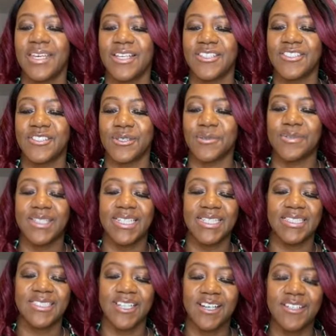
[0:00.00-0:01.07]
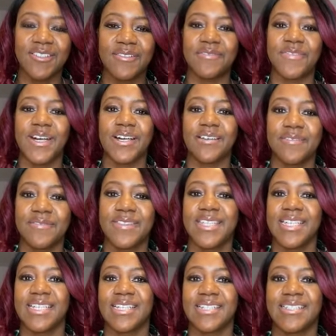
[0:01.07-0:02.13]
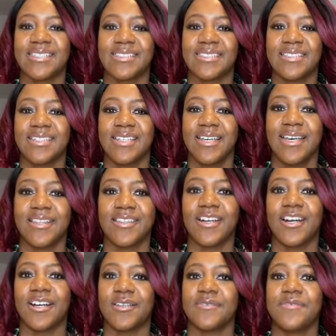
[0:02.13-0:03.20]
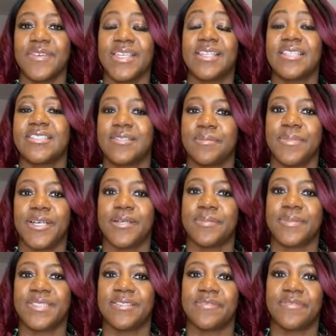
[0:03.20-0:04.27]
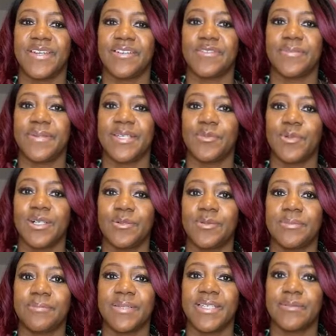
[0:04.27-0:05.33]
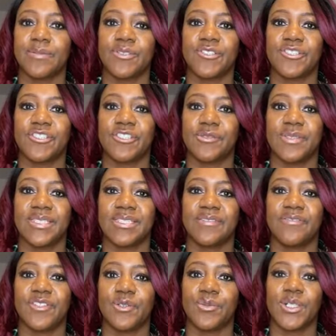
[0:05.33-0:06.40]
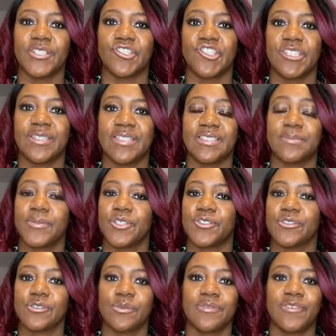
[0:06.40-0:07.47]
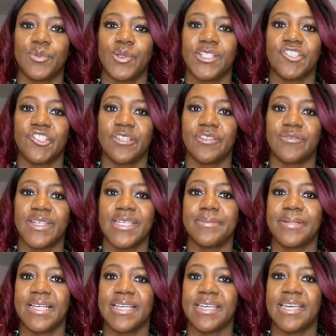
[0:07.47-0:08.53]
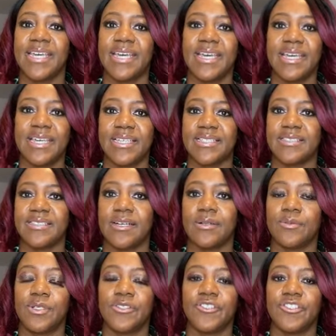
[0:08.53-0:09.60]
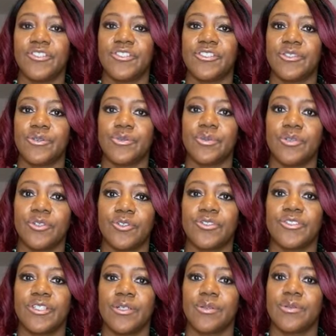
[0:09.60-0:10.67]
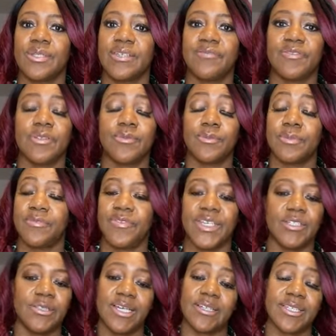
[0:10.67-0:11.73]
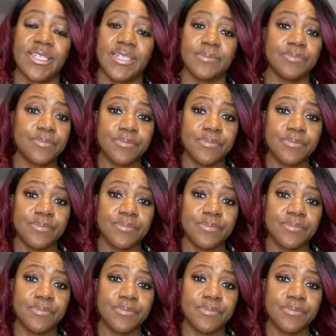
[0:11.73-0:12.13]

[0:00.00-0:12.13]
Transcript: So these are the five things that I feel is the purpose of therapy. And what I want people to do is, if you're watching this, but also if you watch on the replay, is I want you to also, if you feel like it,